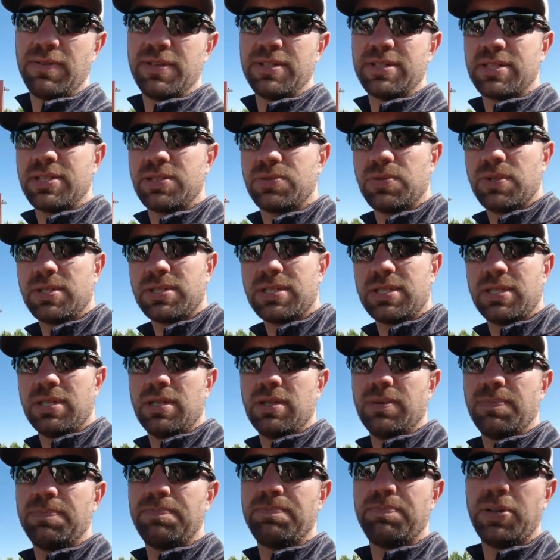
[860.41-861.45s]
This is what's going
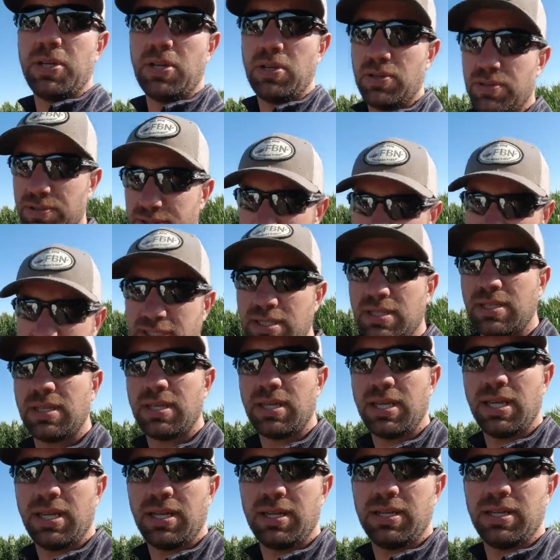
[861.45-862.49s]
to pulse,
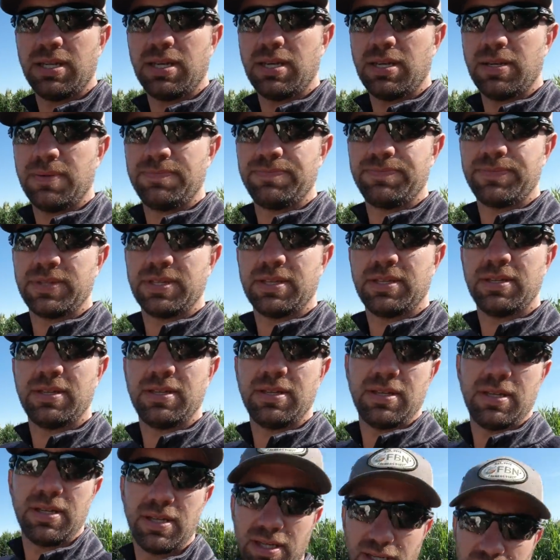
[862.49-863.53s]
and I
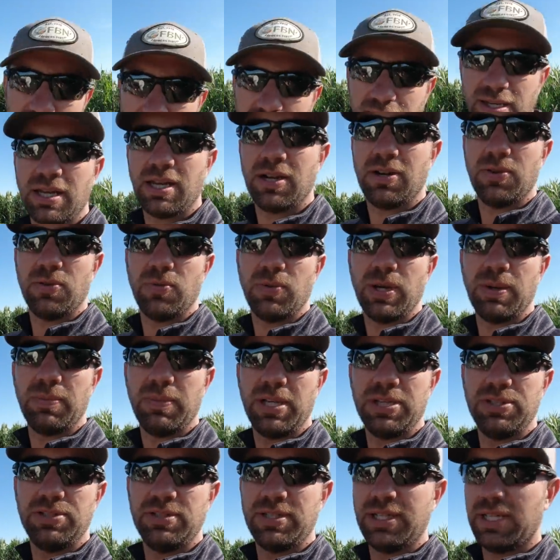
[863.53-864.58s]
don't know why I
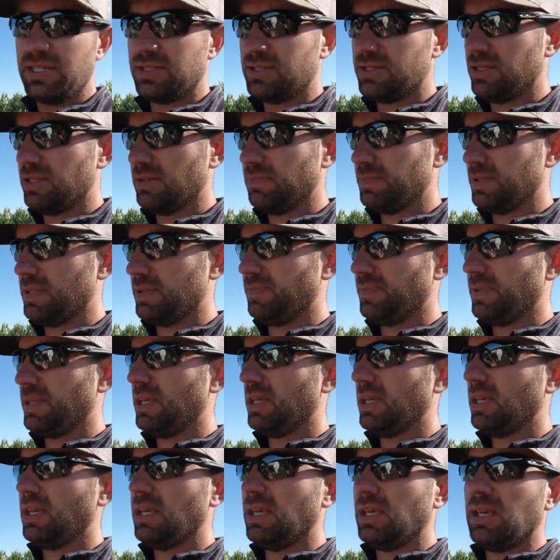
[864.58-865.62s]
made you guys jump, but
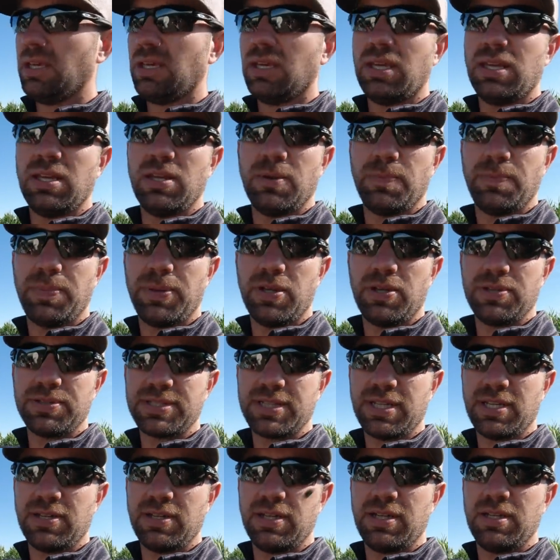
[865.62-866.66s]
it'll pulse
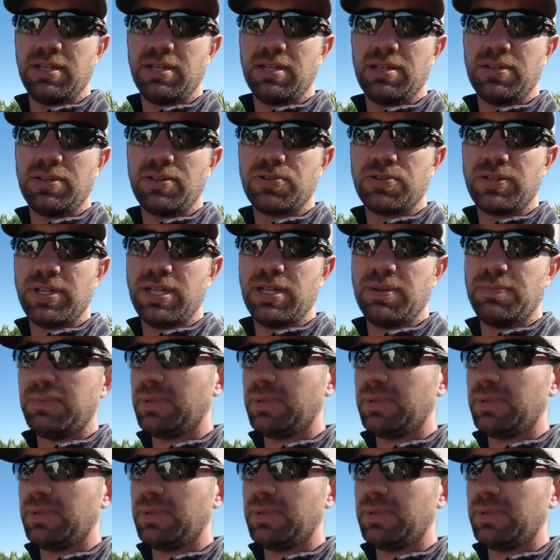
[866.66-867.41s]
out of here and create a